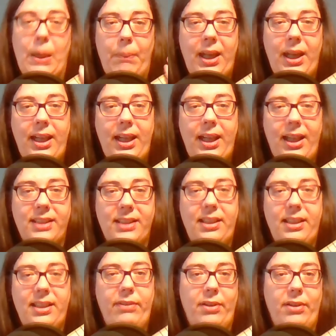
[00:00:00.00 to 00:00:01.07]
Please
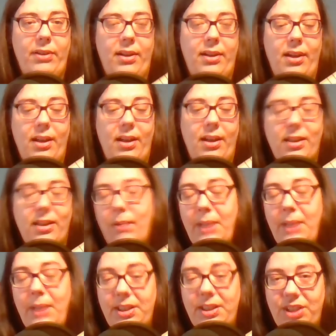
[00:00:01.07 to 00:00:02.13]
leave a
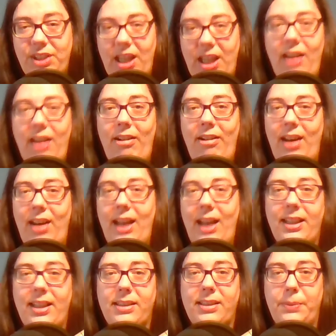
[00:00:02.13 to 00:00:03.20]
comment, share,
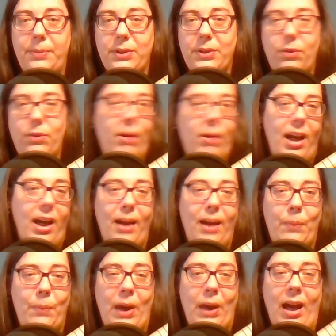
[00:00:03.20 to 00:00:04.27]
like, and
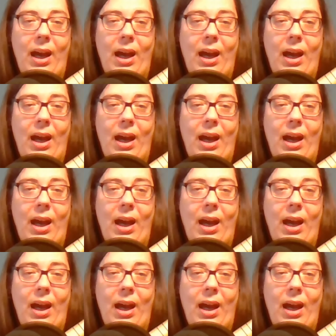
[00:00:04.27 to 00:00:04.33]
subscribe.